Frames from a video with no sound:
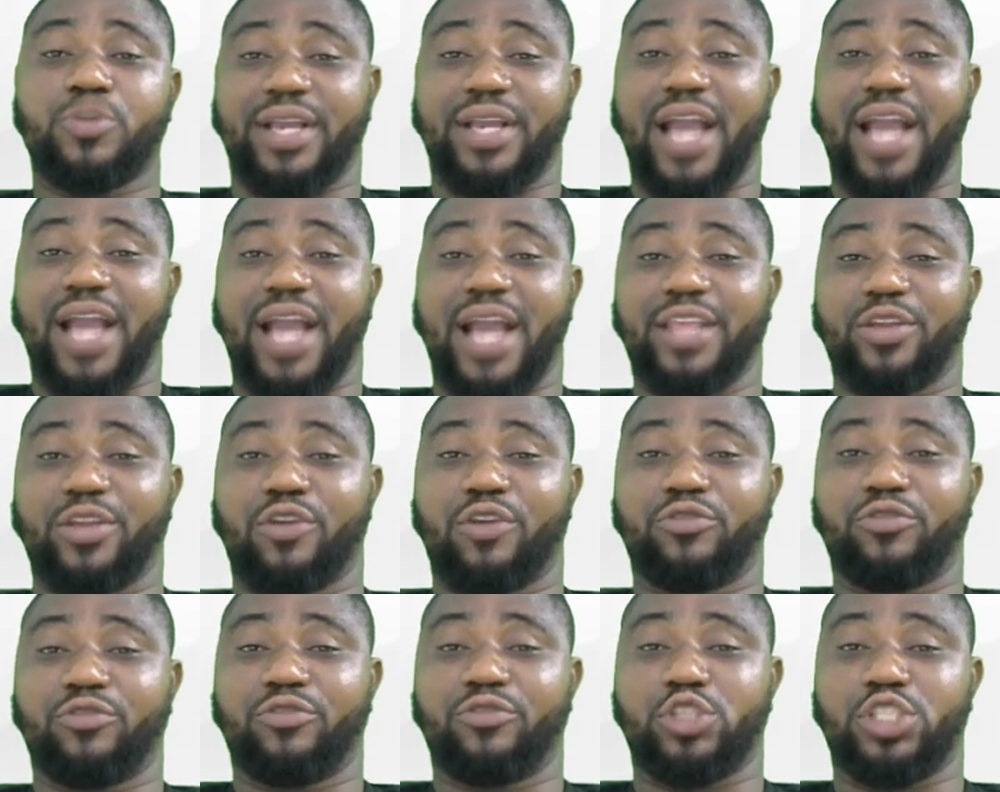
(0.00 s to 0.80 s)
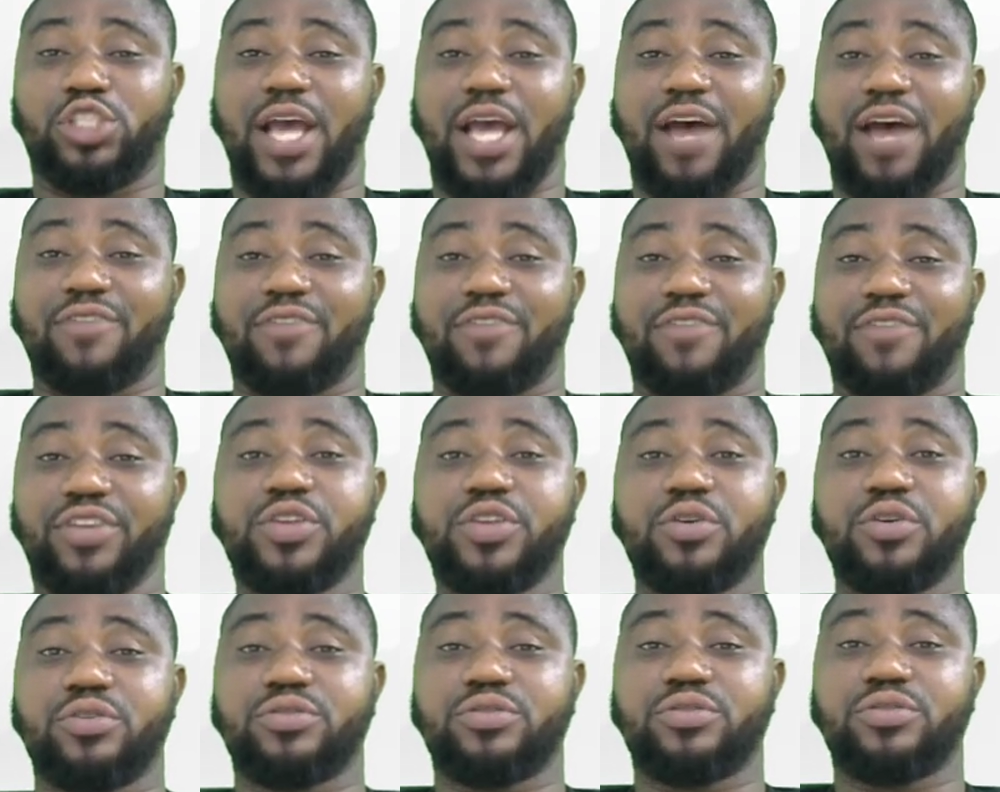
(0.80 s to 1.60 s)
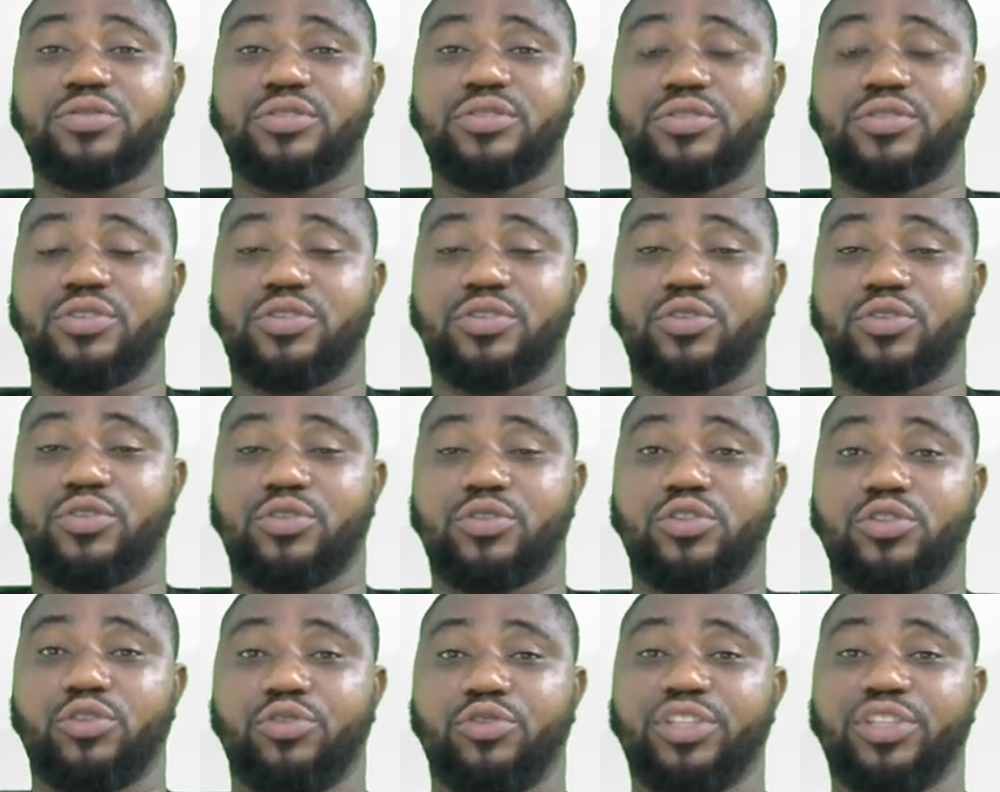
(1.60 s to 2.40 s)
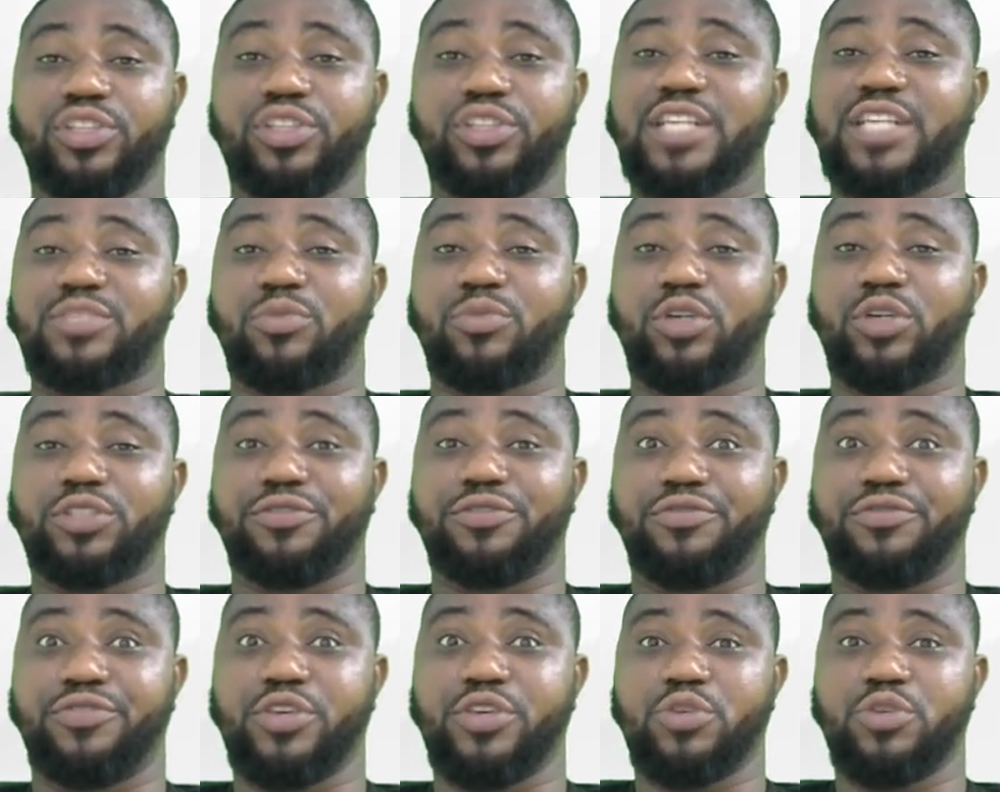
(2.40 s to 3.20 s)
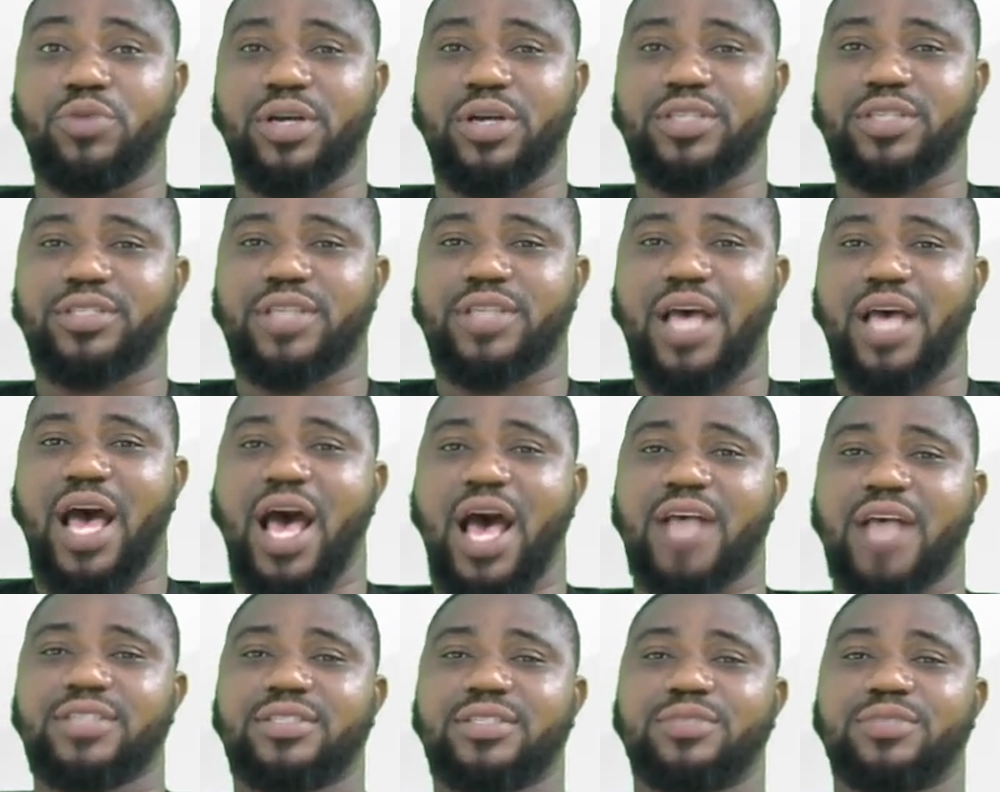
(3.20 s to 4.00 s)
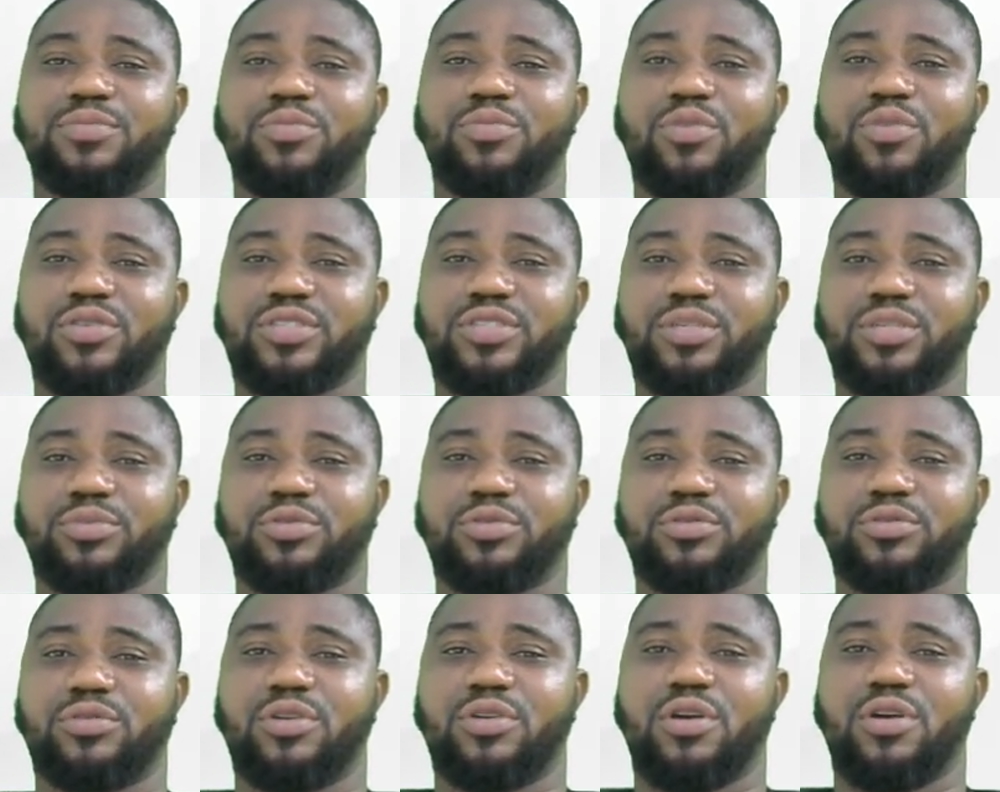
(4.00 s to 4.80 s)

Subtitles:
be kind enough to share our videos so it's going to reach as much viewers as possible.